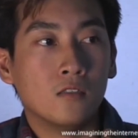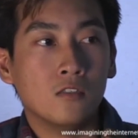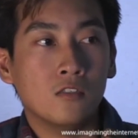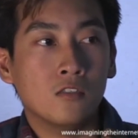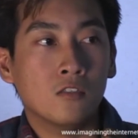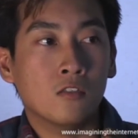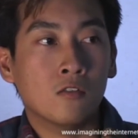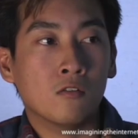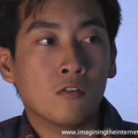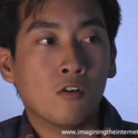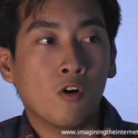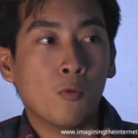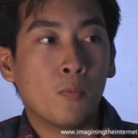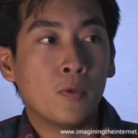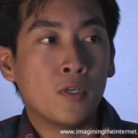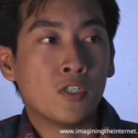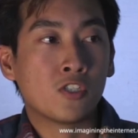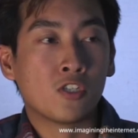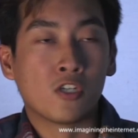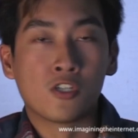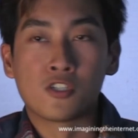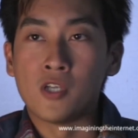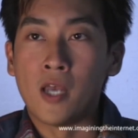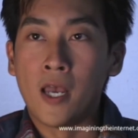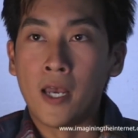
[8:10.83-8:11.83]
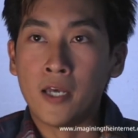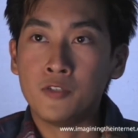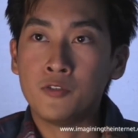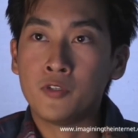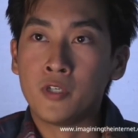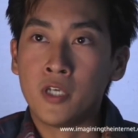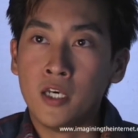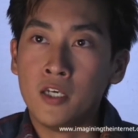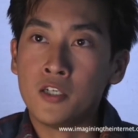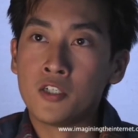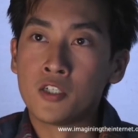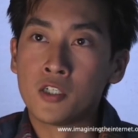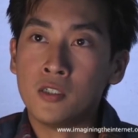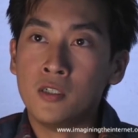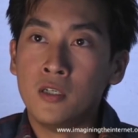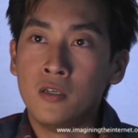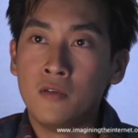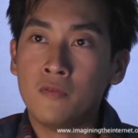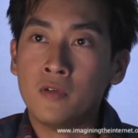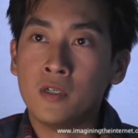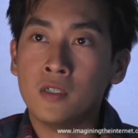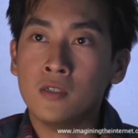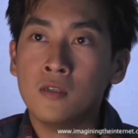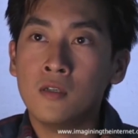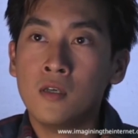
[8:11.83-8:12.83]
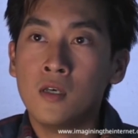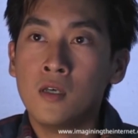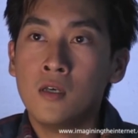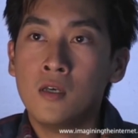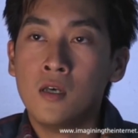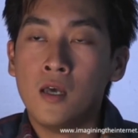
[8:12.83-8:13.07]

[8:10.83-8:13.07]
you know open source education even.